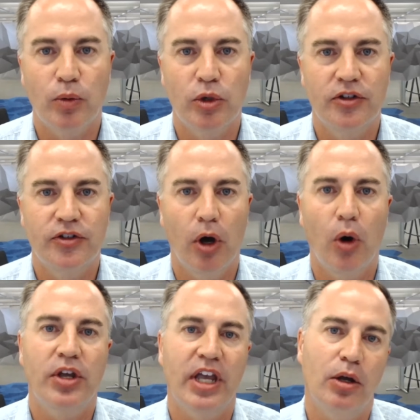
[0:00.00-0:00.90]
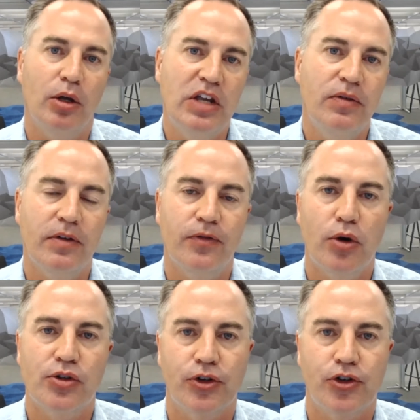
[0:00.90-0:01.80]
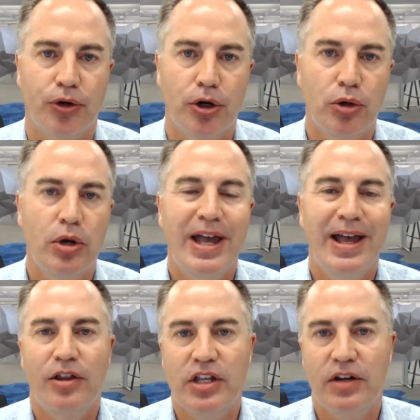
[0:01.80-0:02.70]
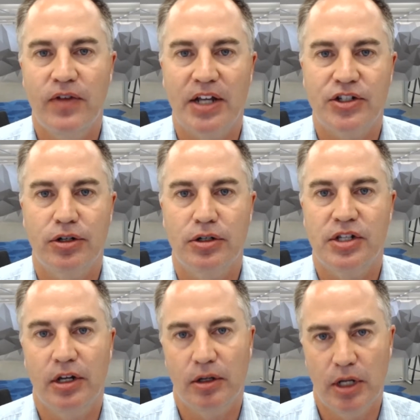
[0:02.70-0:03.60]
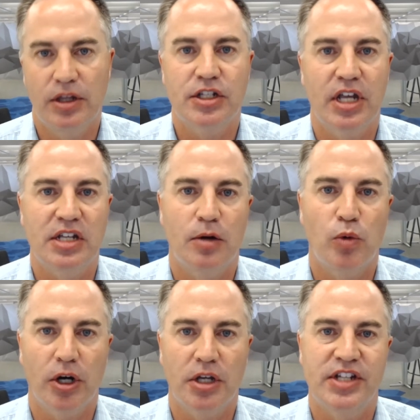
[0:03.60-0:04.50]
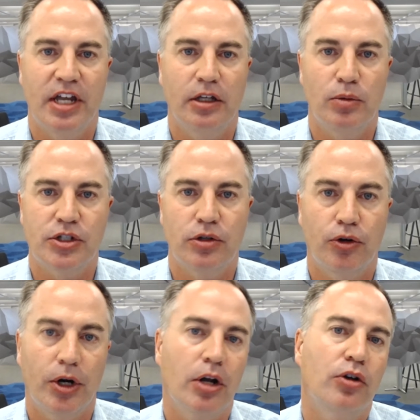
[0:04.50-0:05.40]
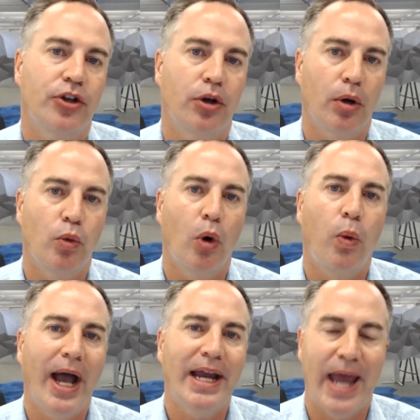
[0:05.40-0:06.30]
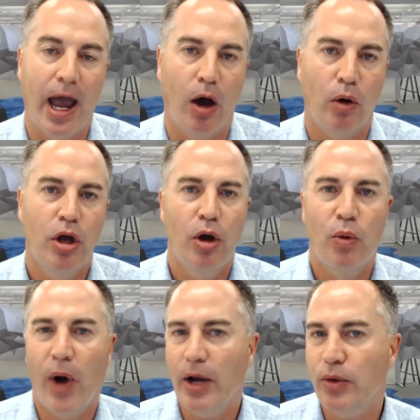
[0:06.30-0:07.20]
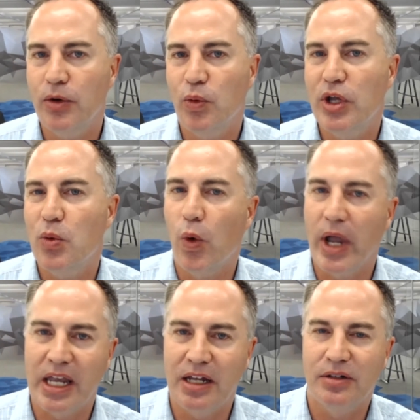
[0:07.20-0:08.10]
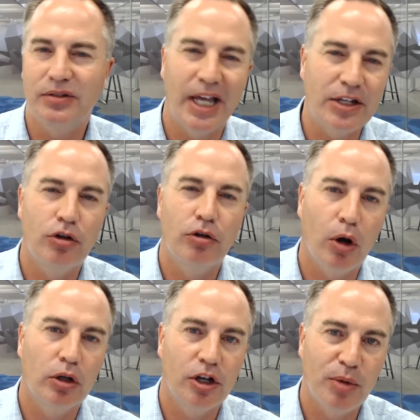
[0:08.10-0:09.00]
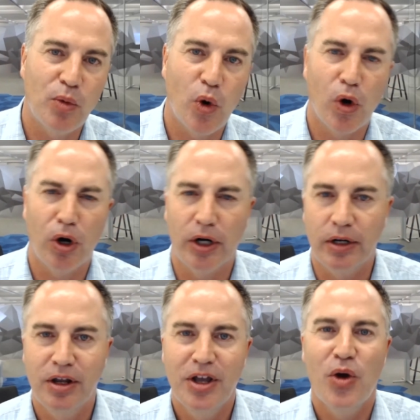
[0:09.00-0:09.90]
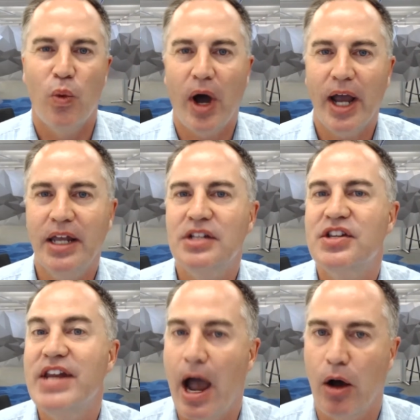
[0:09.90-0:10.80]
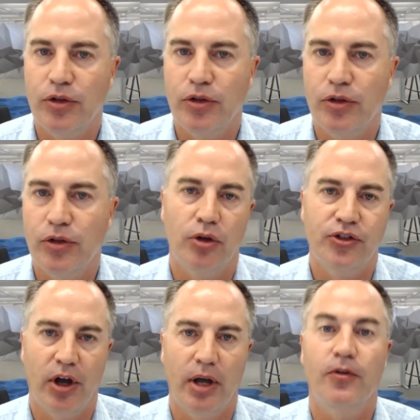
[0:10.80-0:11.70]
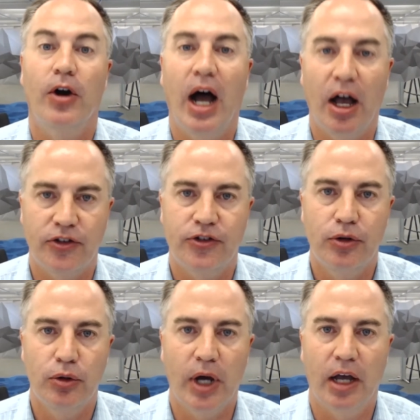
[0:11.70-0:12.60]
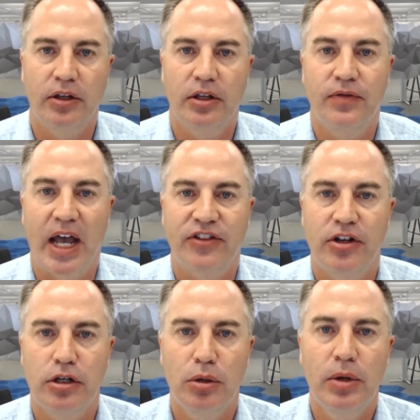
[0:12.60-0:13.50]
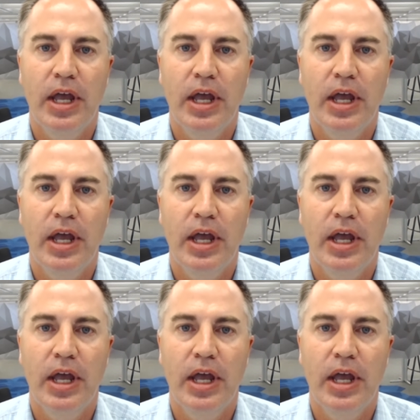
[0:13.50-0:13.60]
was okay, even if those are true, the investors, and in, in this case at Morgan Stanley, was critical to knowing, well, why now? Why wouldn't we wait and let you grow a little bit more? And why is now the critical time for us to uh, invest in you?